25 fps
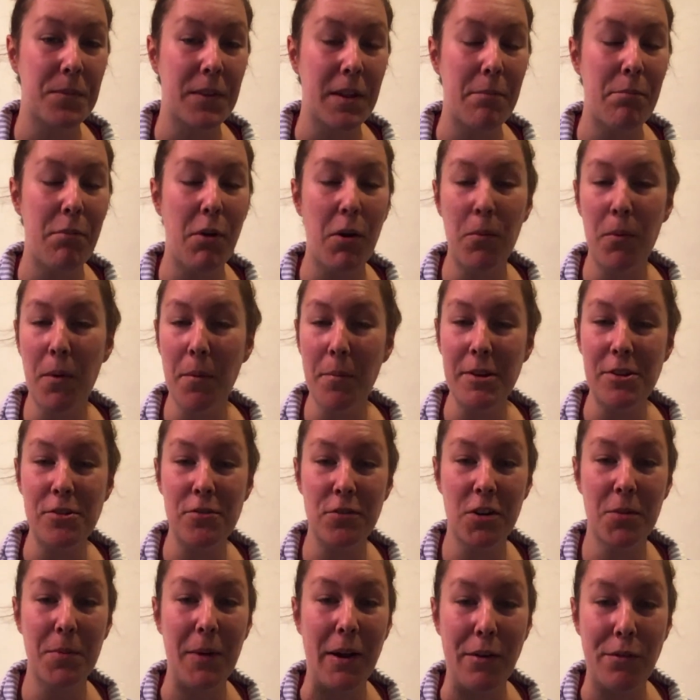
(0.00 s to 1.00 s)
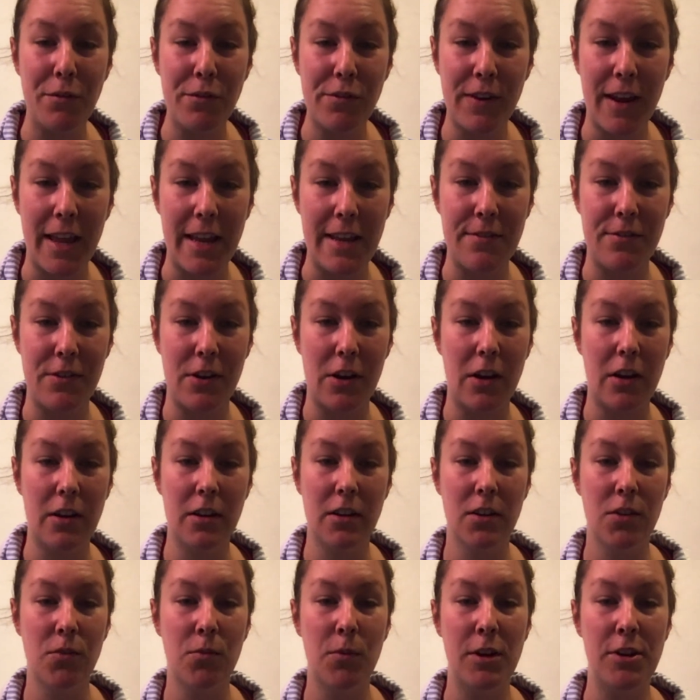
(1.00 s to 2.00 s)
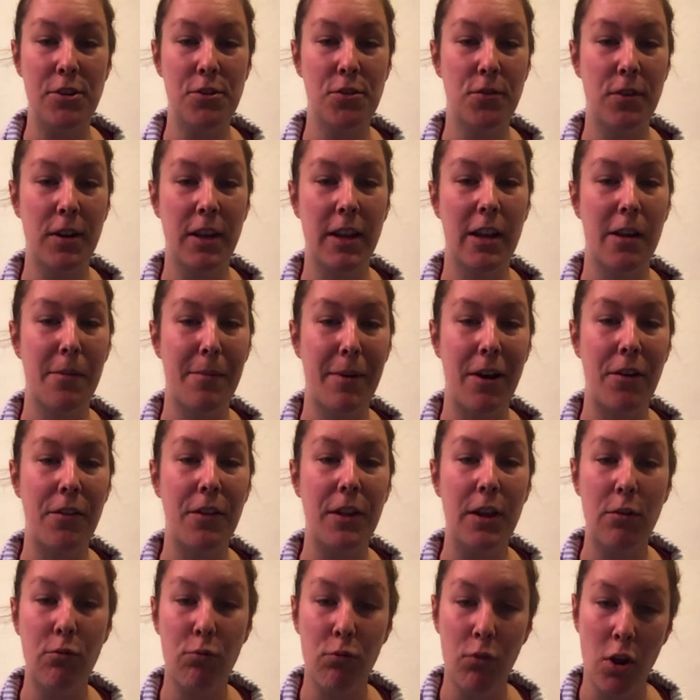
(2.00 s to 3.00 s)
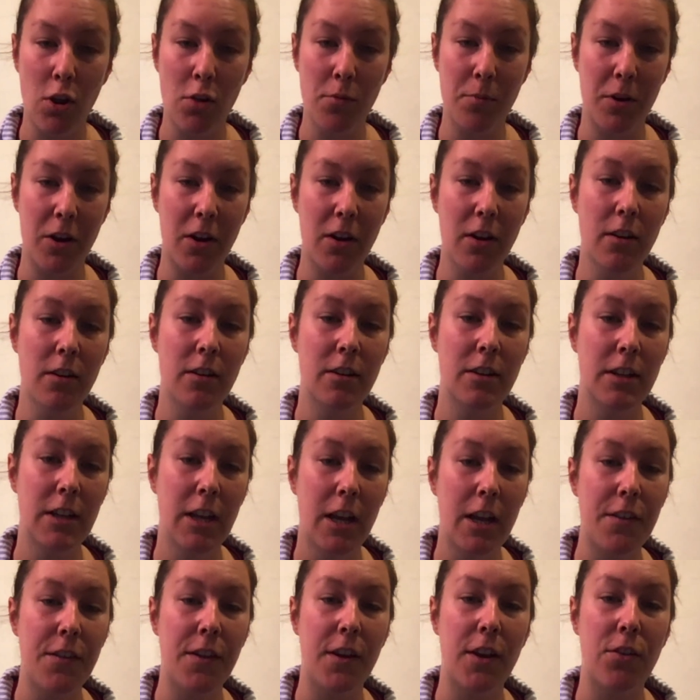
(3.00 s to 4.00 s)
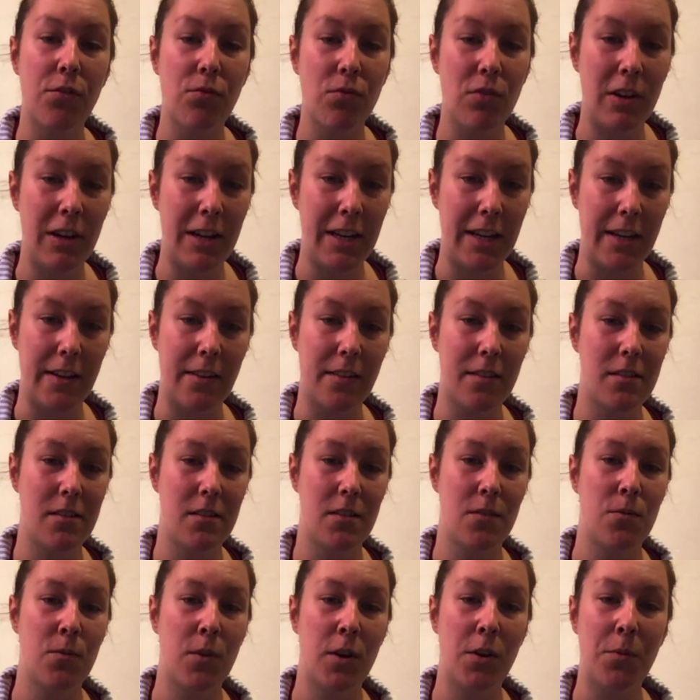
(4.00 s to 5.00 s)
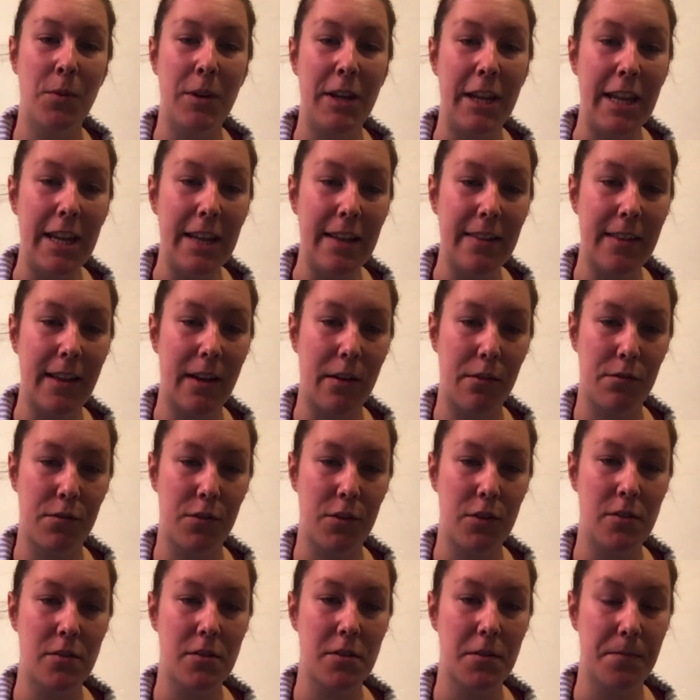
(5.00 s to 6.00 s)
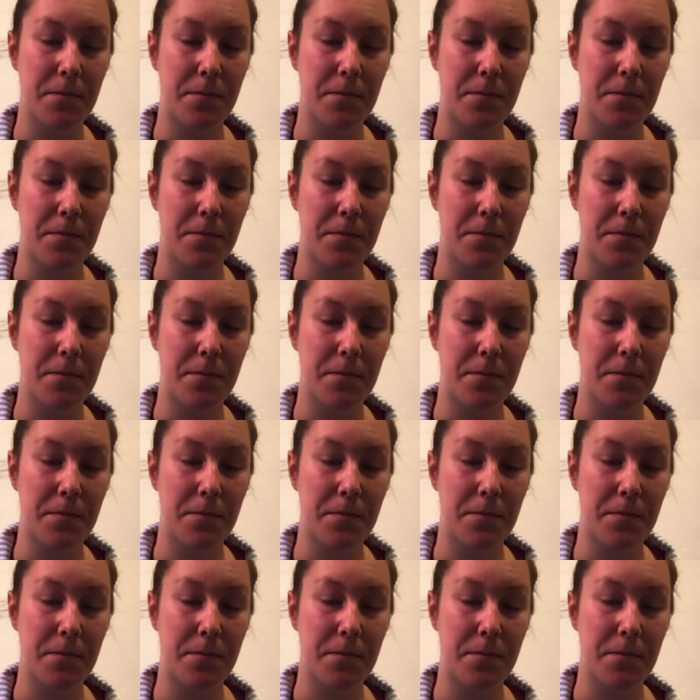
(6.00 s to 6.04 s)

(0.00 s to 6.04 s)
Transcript: But when we talk about flavour, we're talking about the aroma that is released when we eat that food.